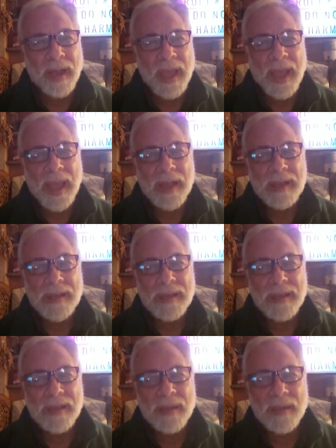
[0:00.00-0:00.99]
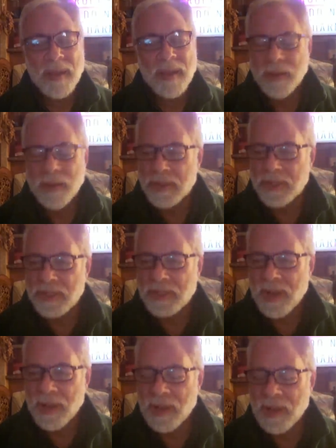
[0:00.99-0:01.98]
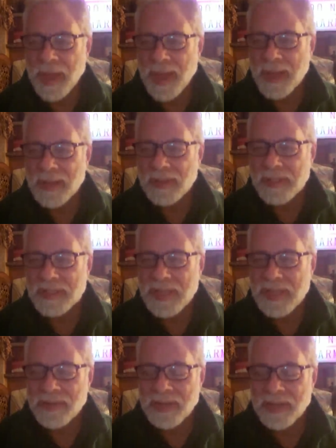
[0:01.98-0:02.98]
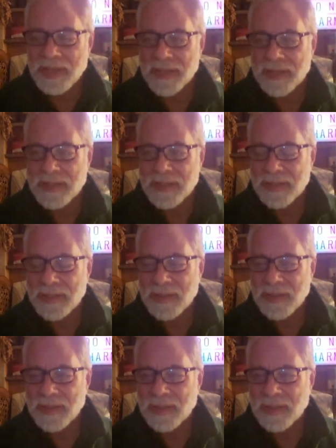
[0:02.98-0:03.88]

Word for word: And there was a song back in the 70s